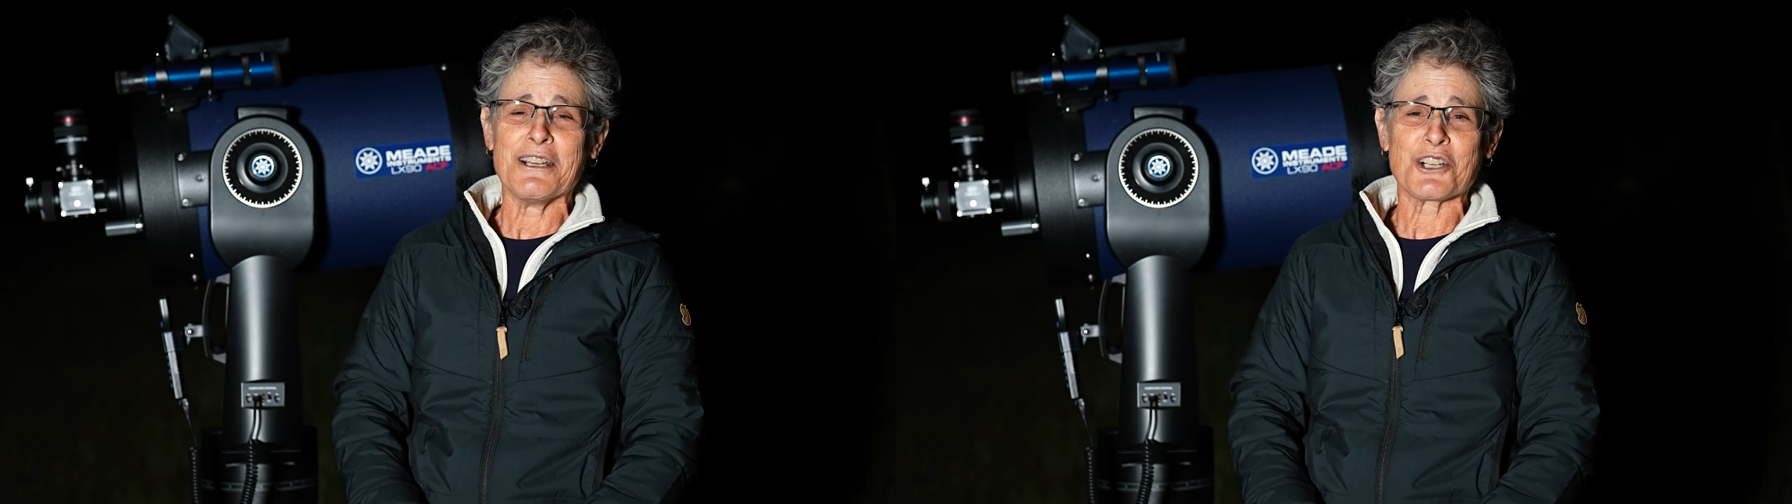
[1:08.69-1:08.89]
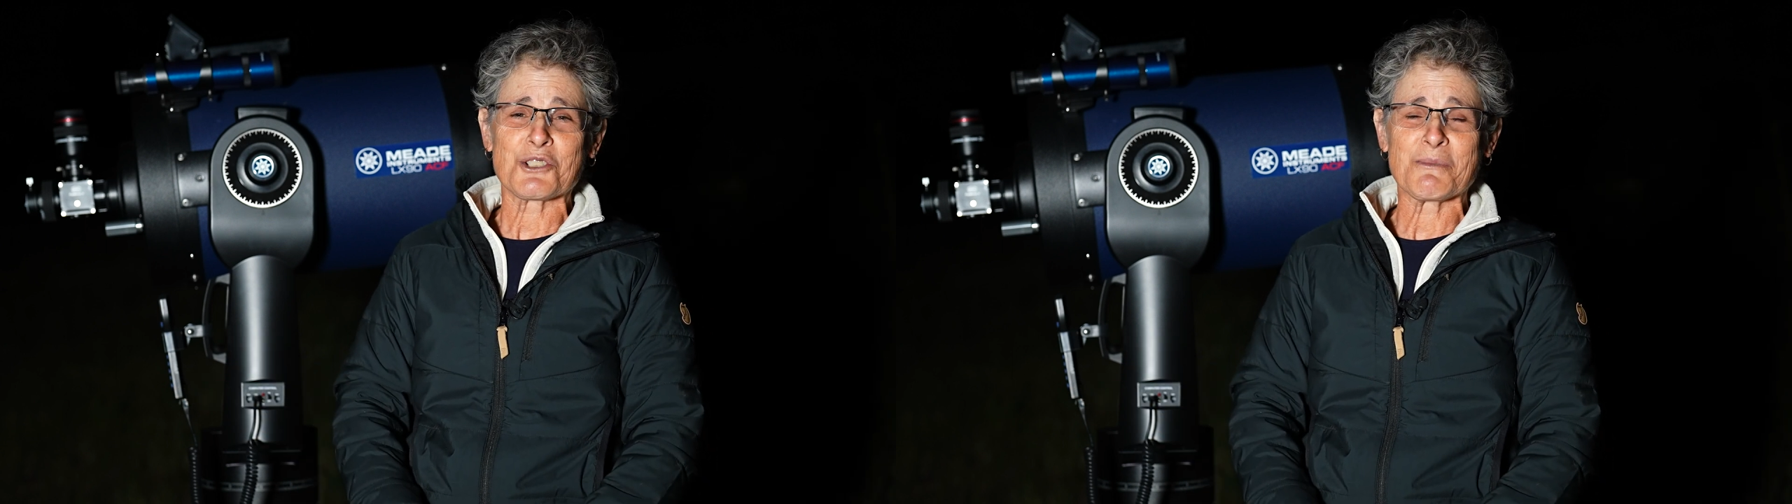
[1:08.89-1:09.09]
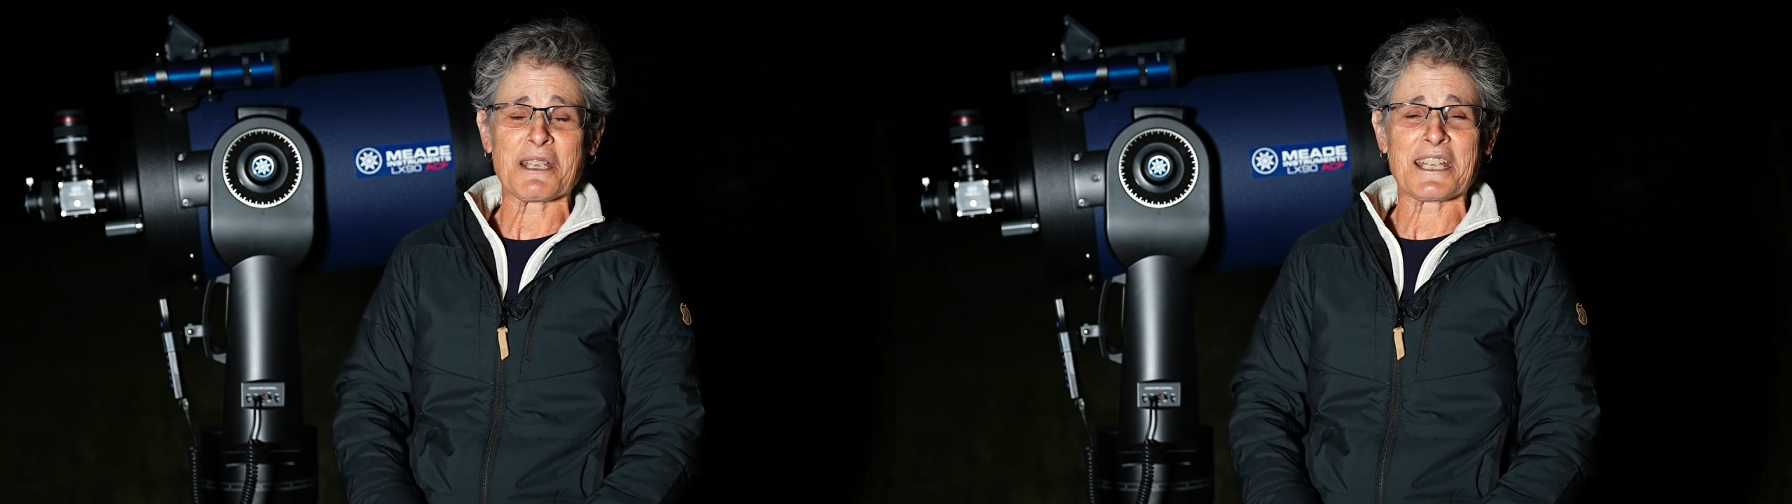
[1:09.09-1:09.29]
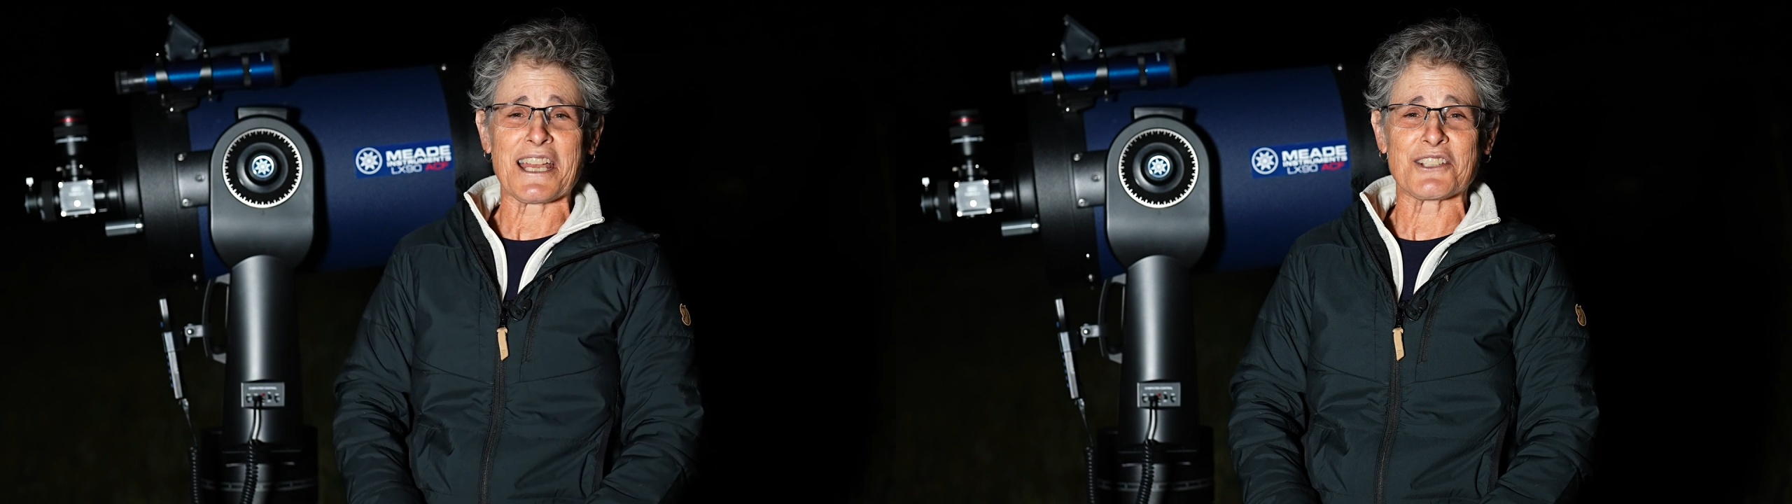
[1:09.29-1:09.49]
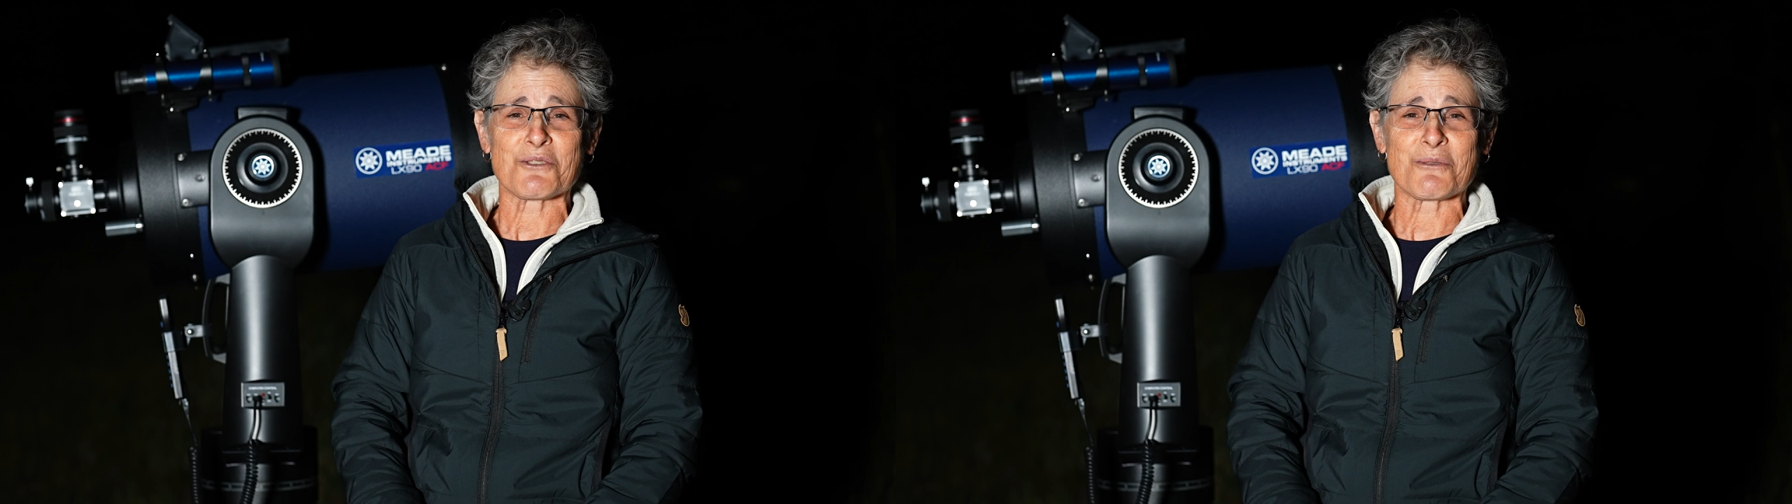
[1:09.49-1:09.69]
a
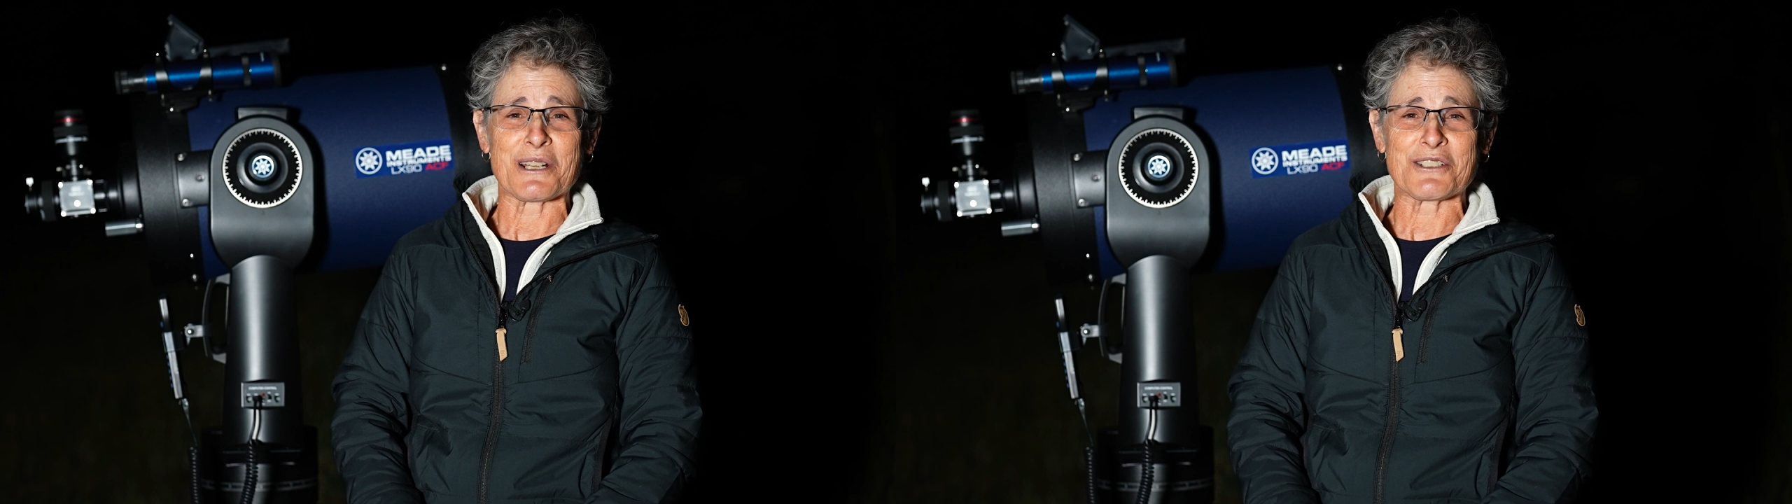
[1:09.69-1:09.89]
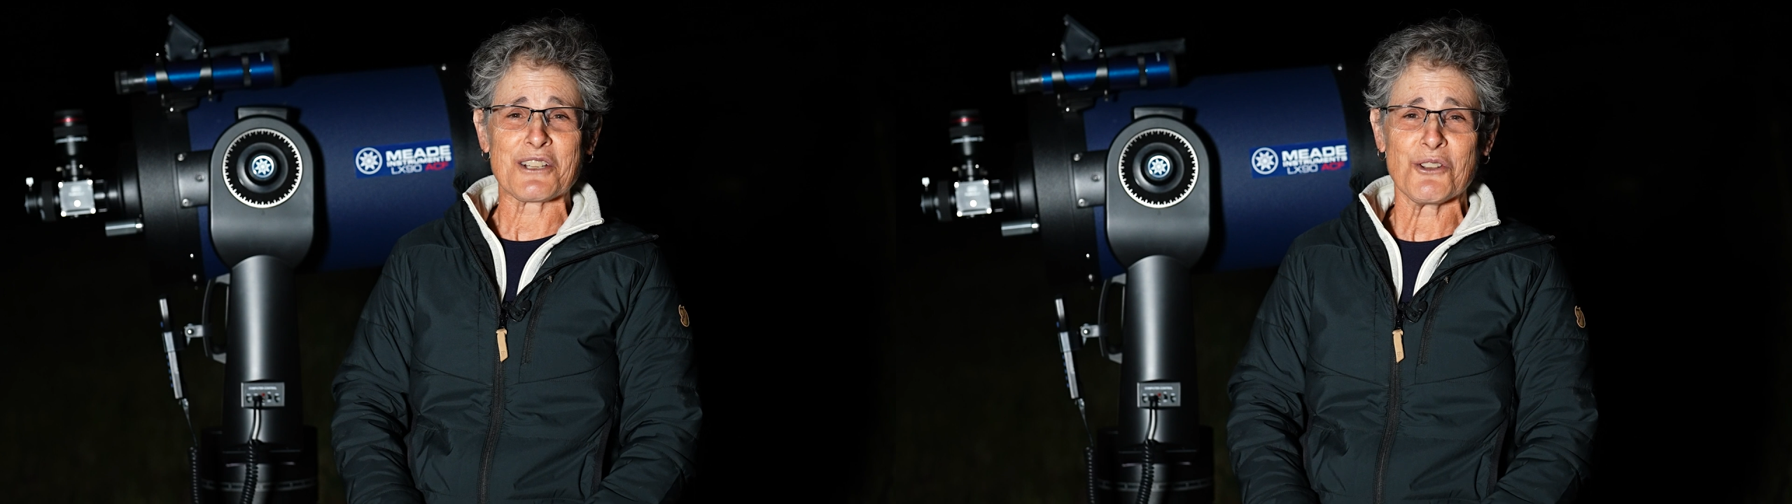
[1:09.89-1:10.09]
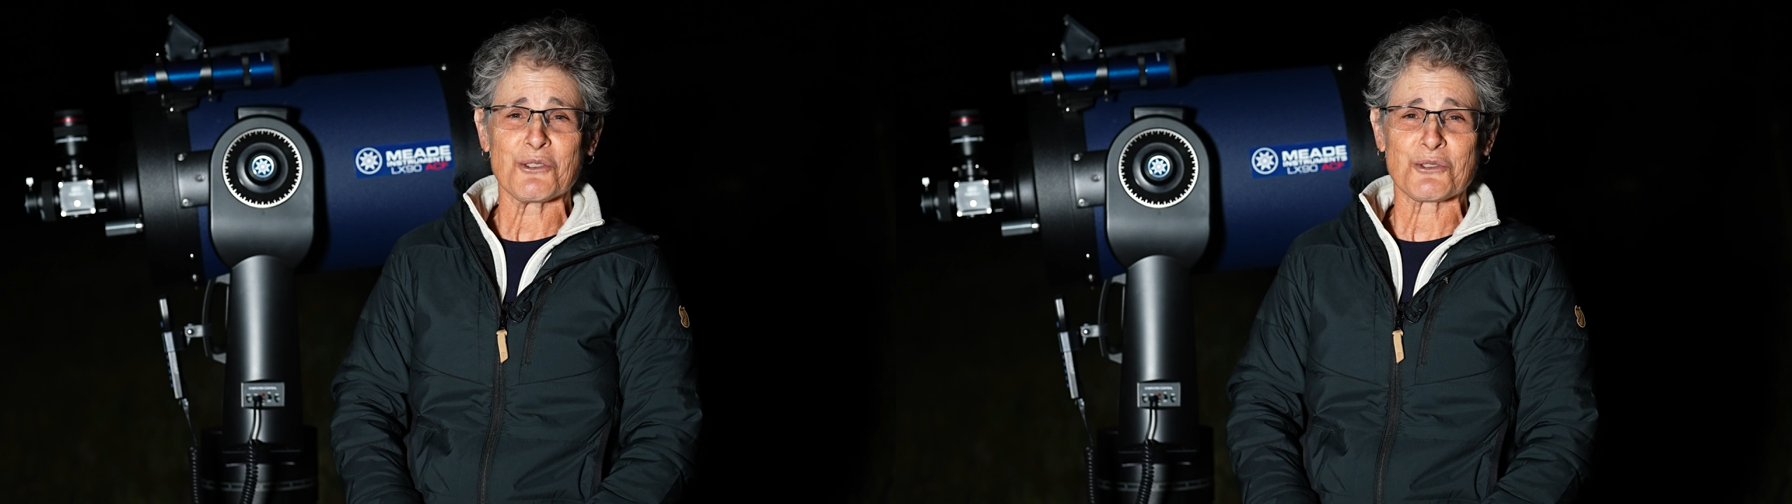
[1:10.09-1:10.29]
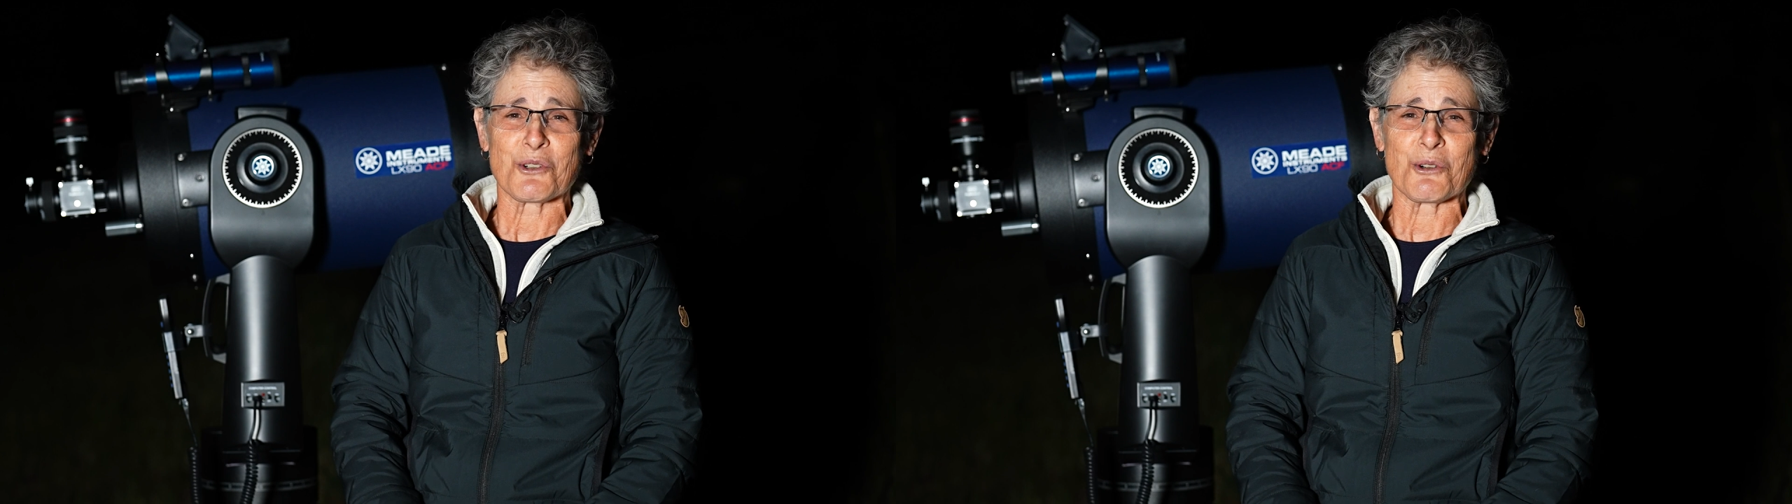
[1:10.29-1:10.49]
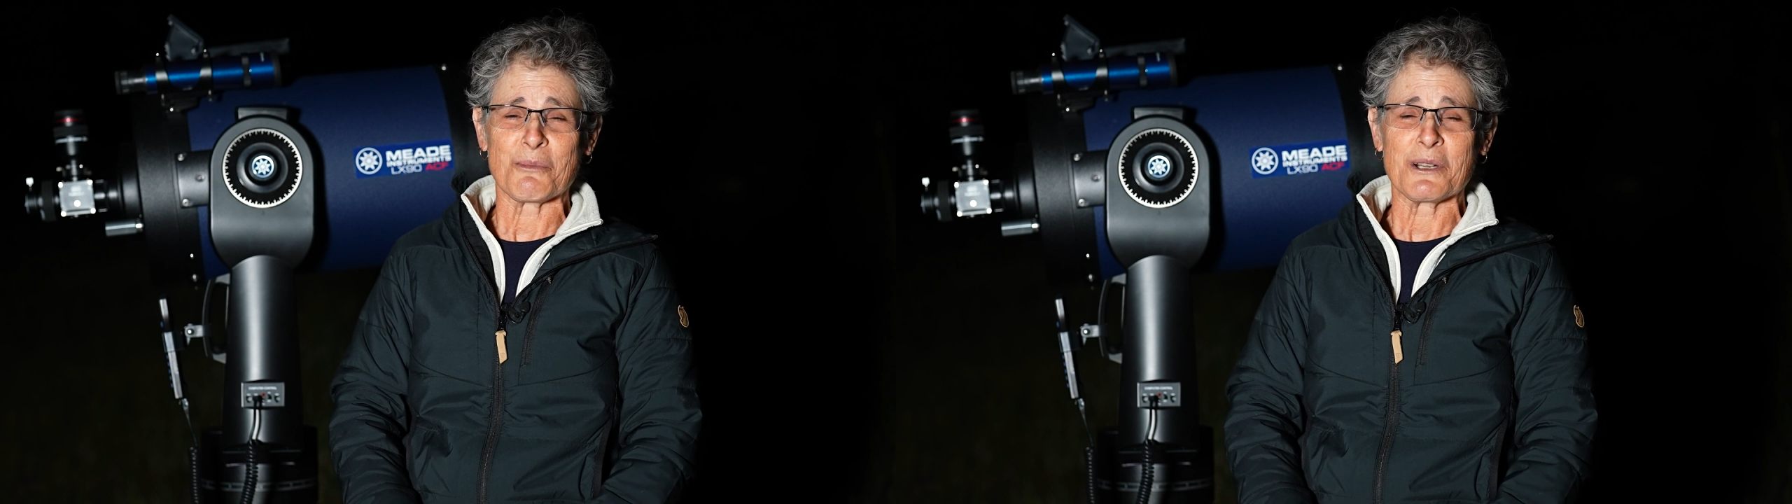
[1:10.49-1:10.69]
Schmidt-Cassegrain
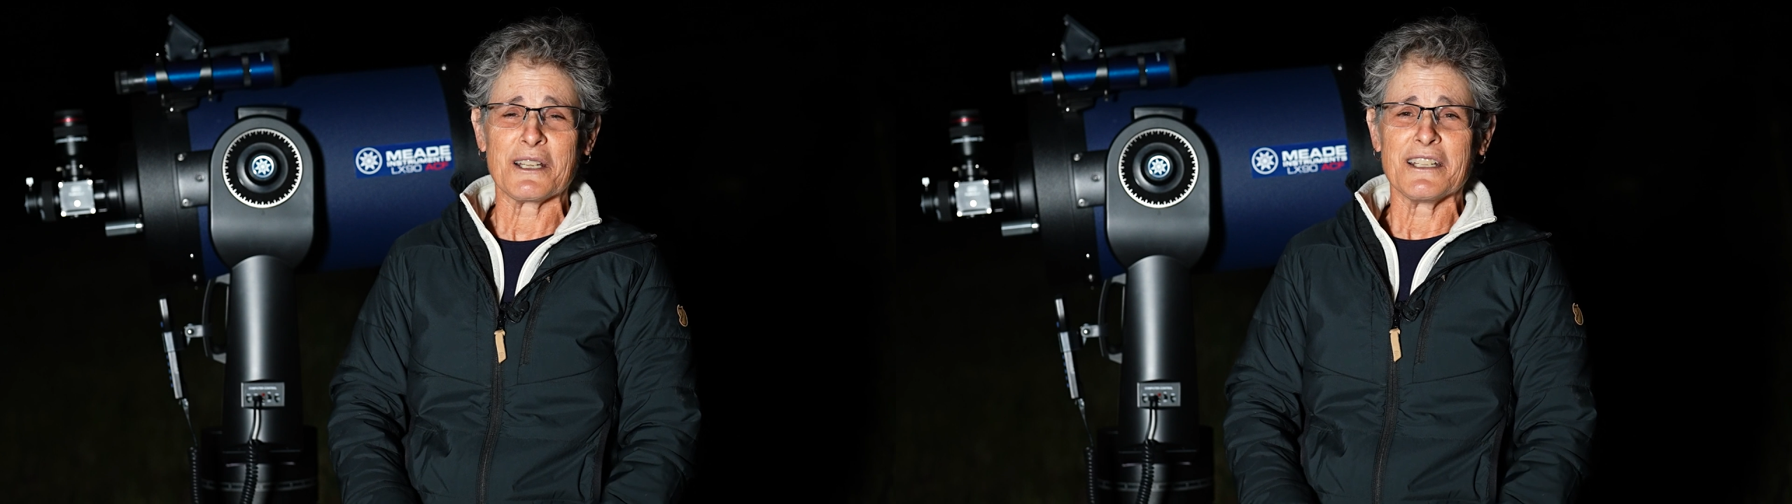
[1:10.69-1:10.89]
telescope.